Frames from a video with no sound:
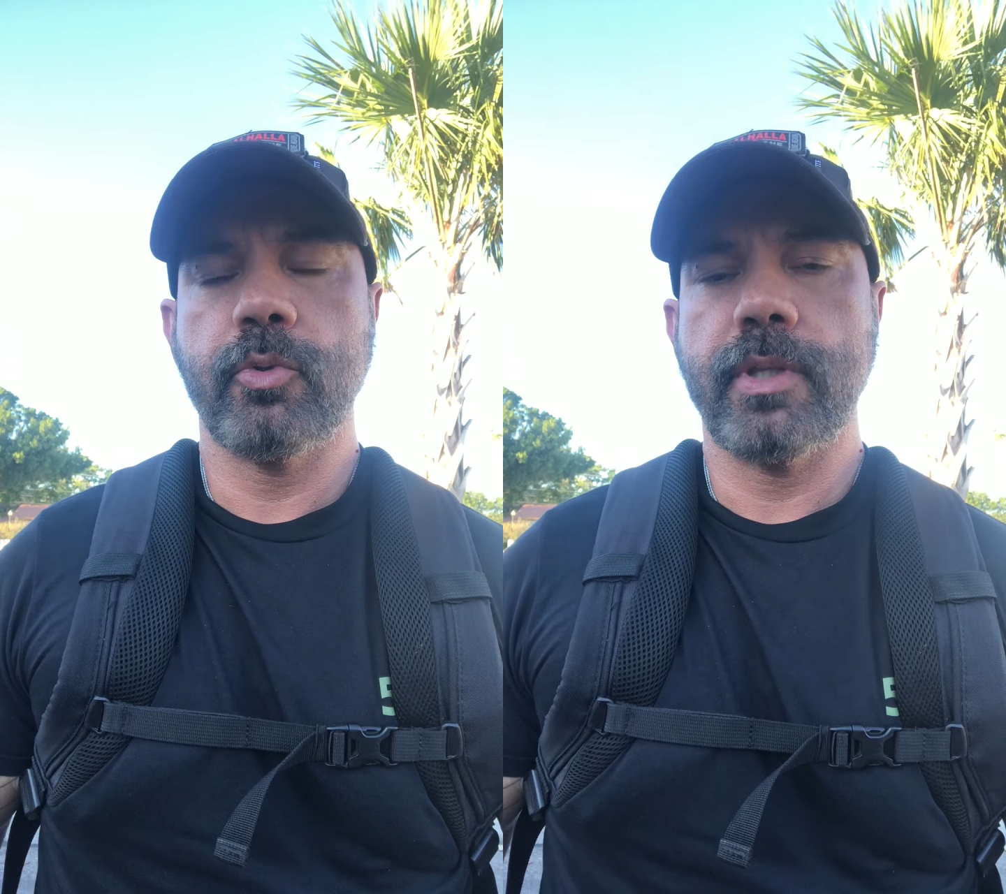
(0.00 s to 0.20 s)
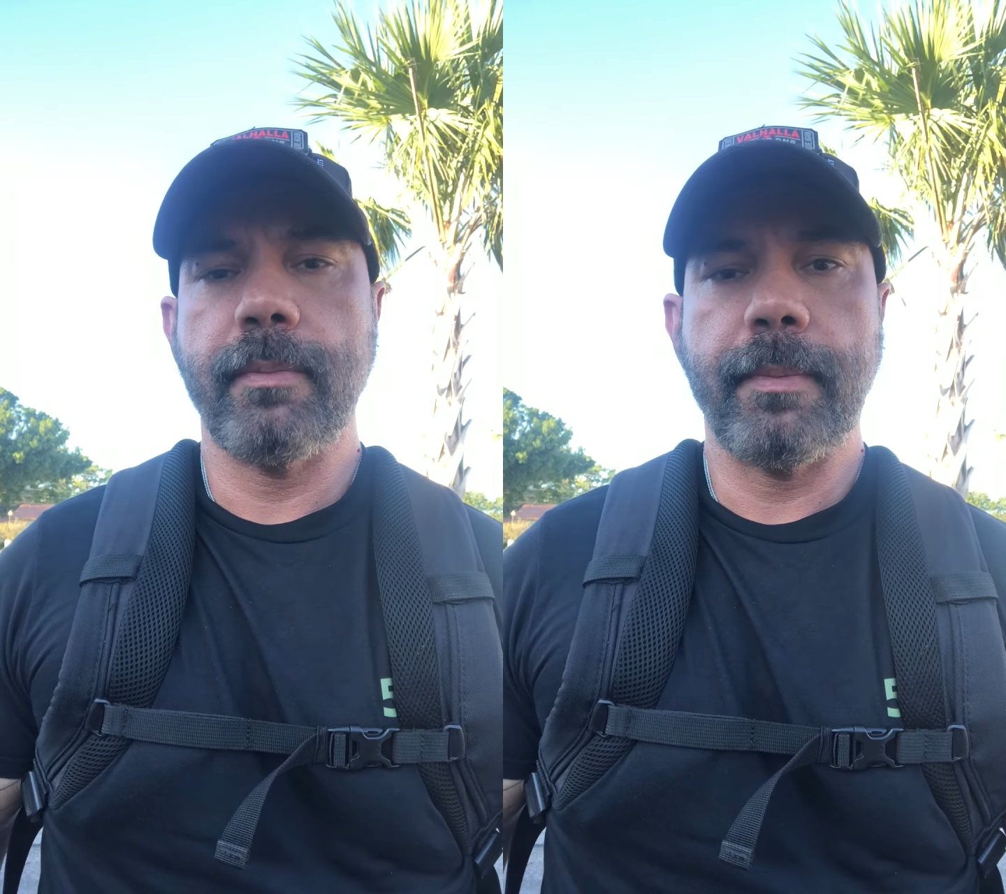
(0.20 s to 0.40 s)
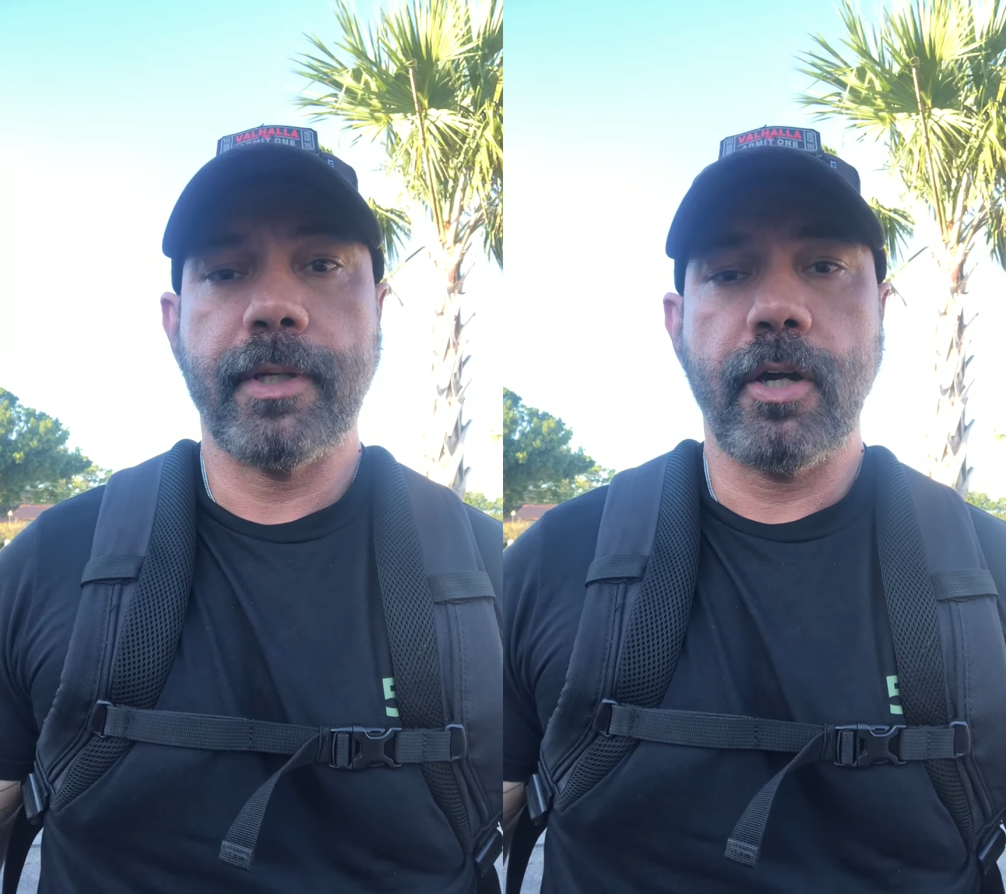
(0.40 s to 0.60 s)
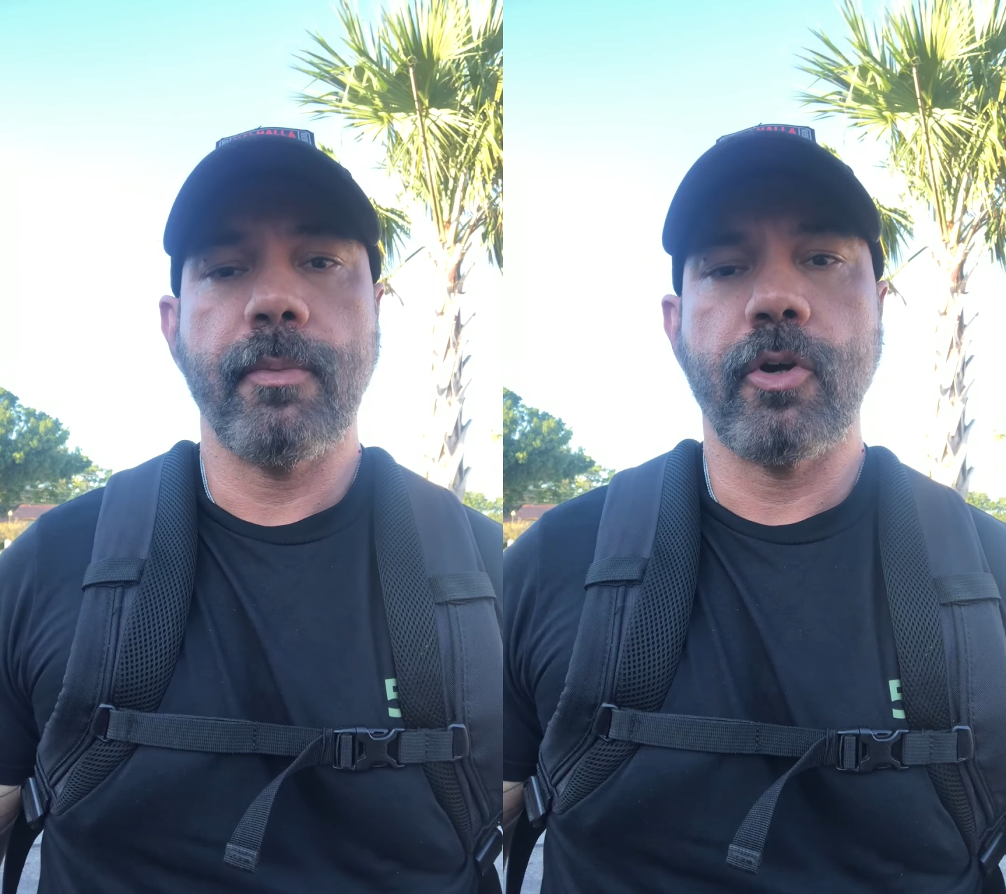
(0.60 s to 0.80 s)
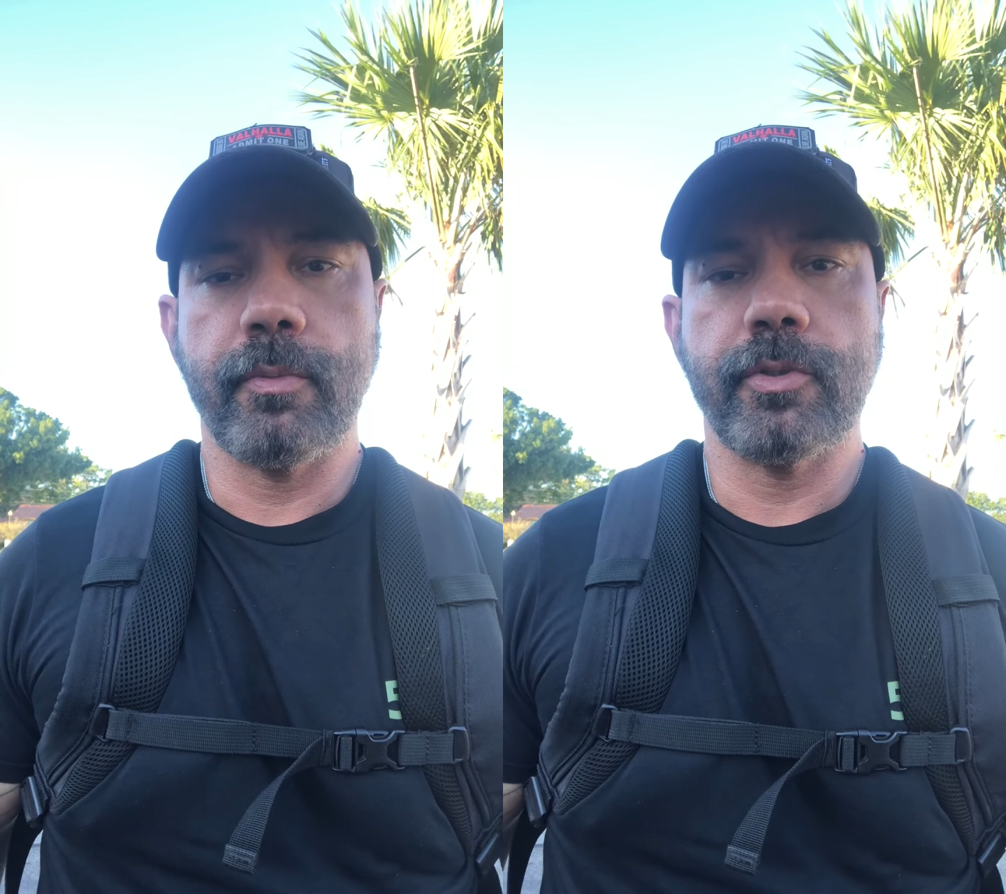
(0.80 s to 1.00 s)
or they may become
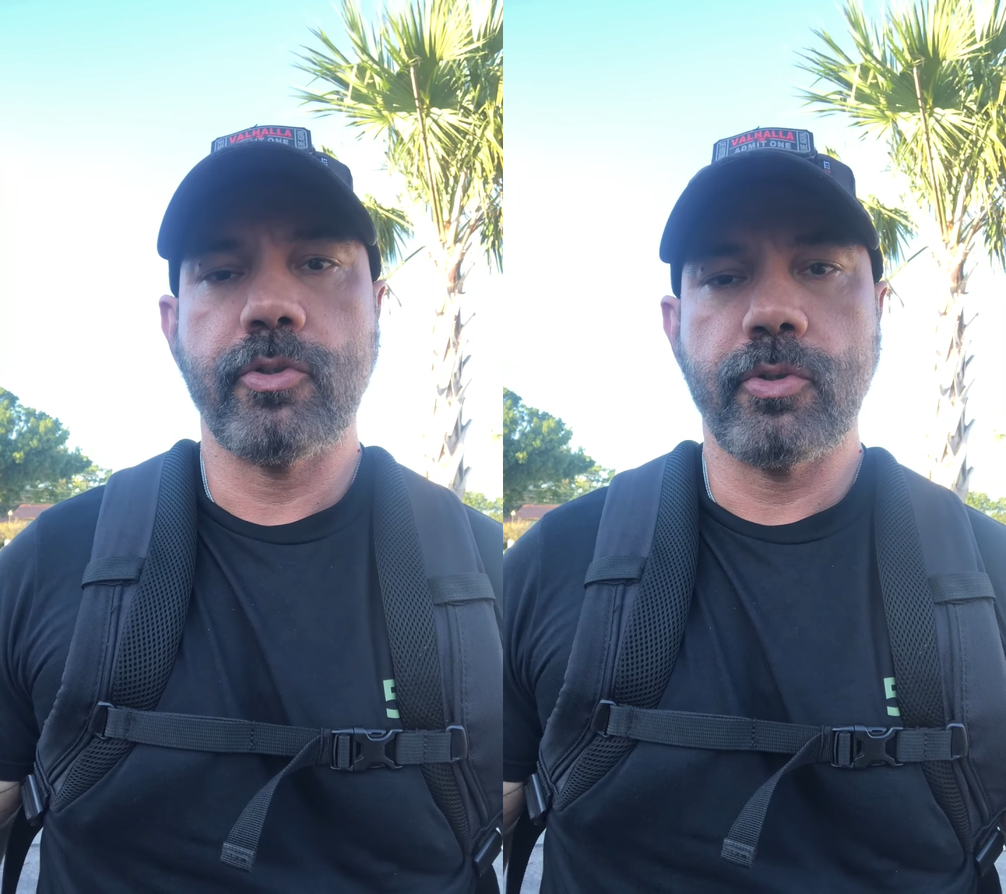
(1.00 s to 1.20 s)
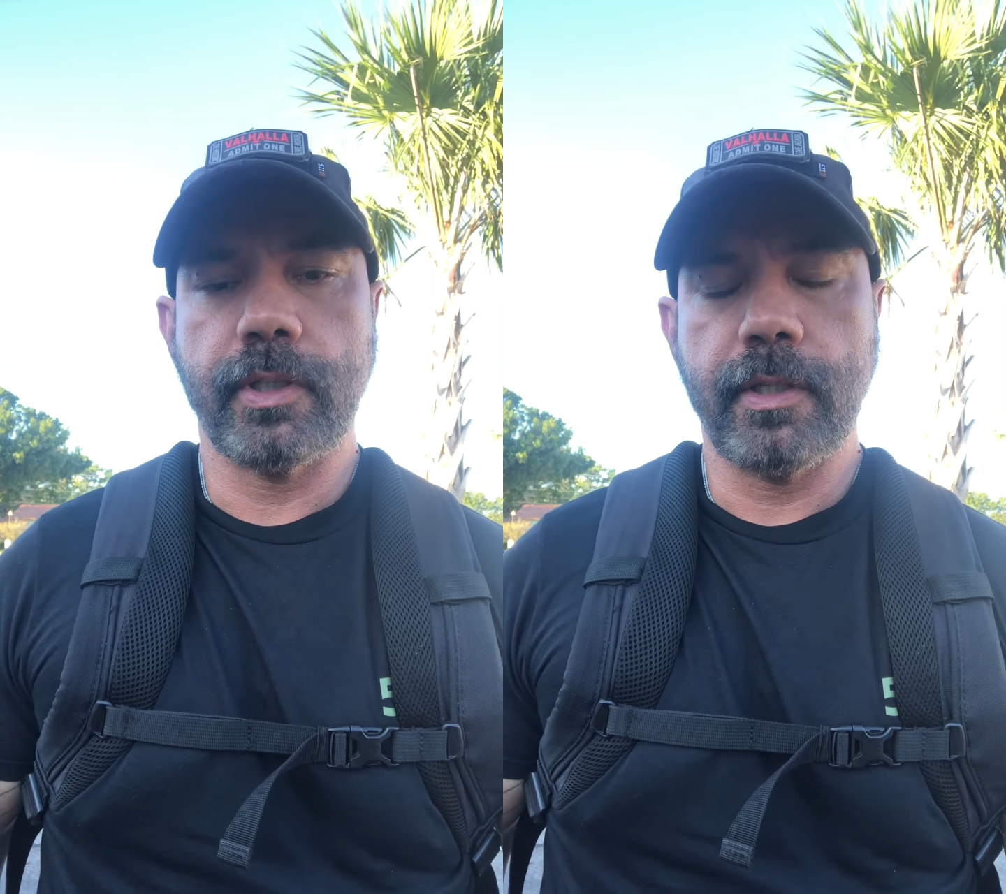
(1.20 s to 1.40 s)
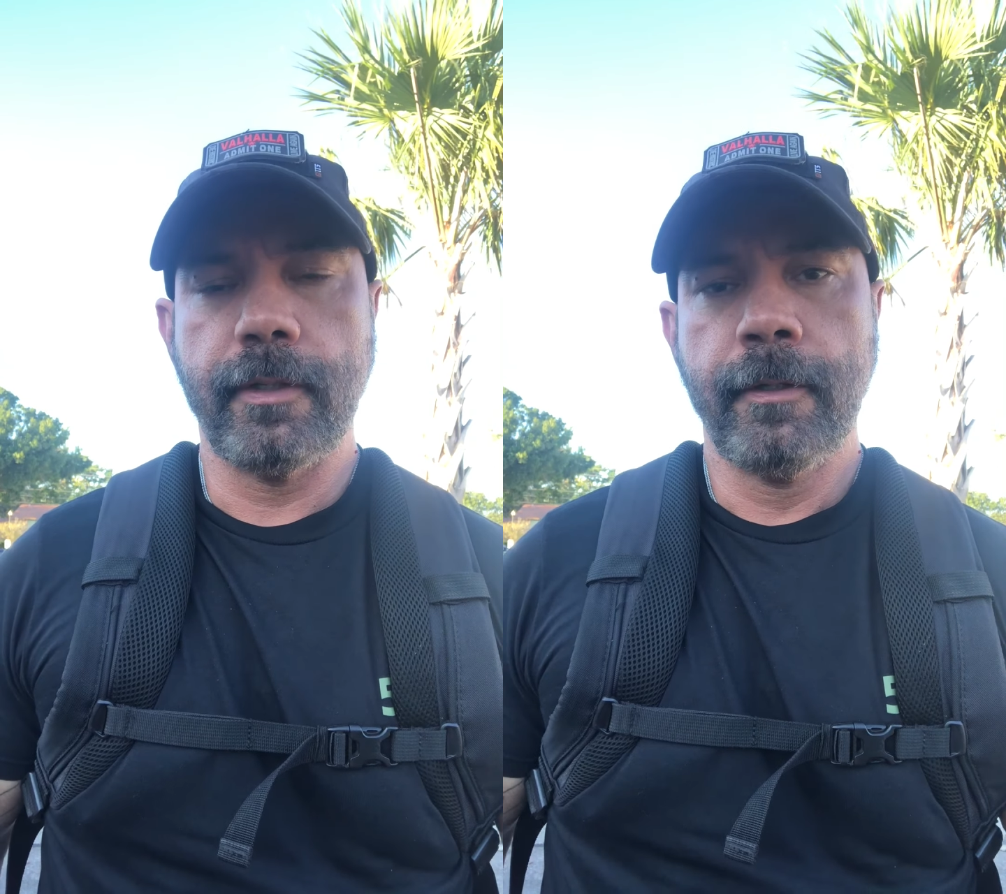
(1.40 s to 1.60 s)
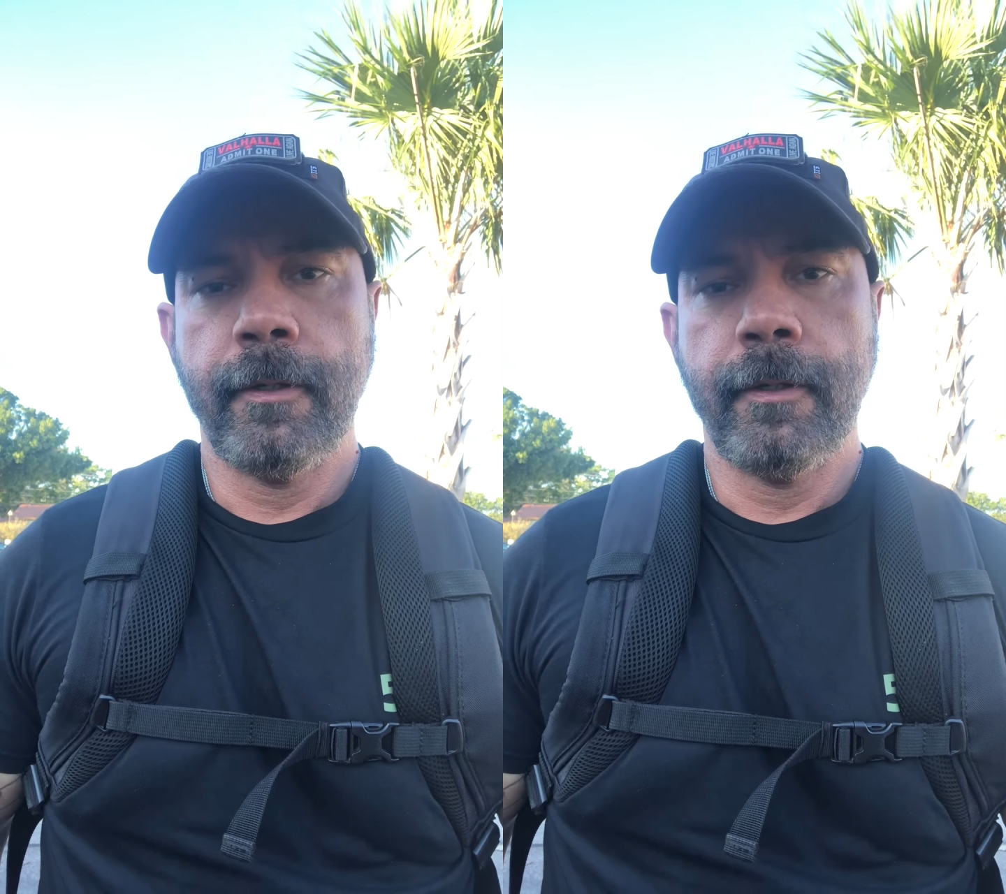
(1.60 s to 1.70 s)
armed during it.